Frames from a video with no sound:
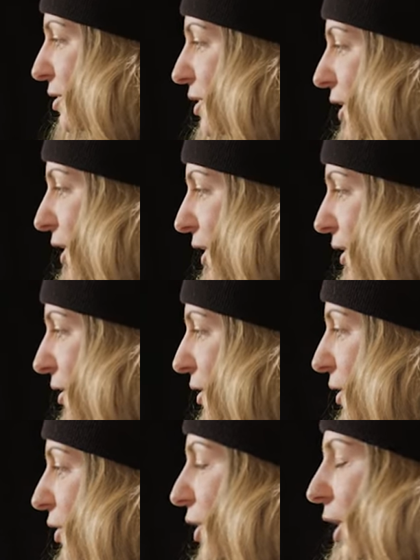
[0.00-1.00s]
see
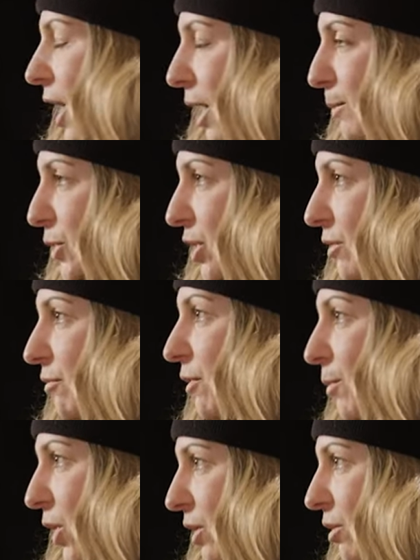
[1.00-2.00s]
the option for
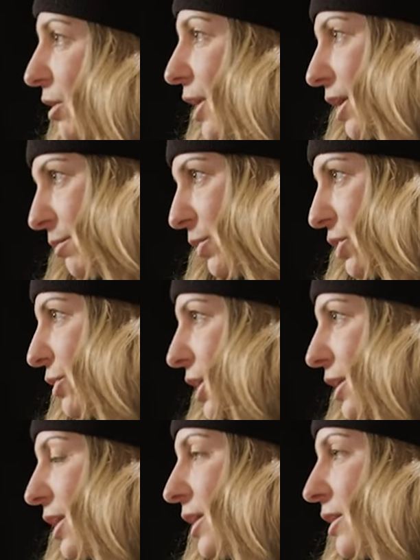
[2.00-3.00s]
buckle and
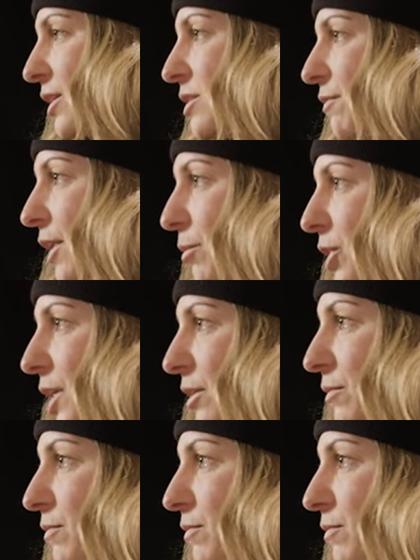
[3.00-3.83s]
BOA in this family.